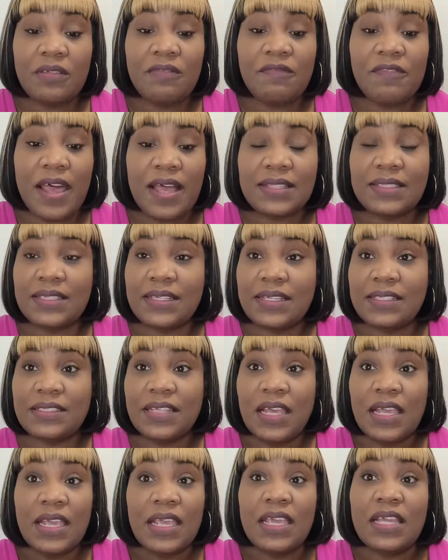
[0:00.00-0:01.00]
The fact is,
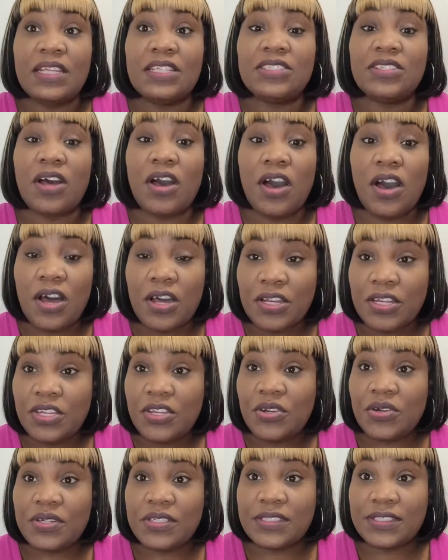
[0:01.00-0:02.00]
it is on
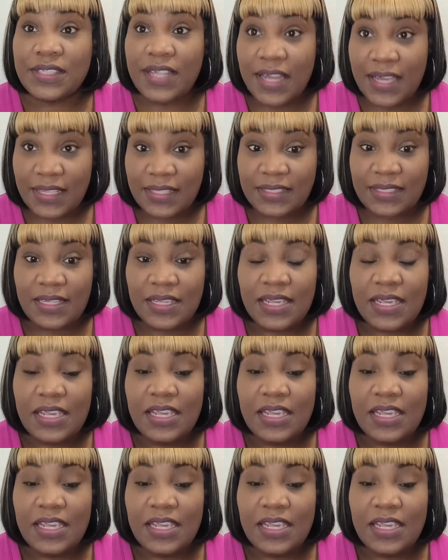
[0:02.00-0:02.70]
your site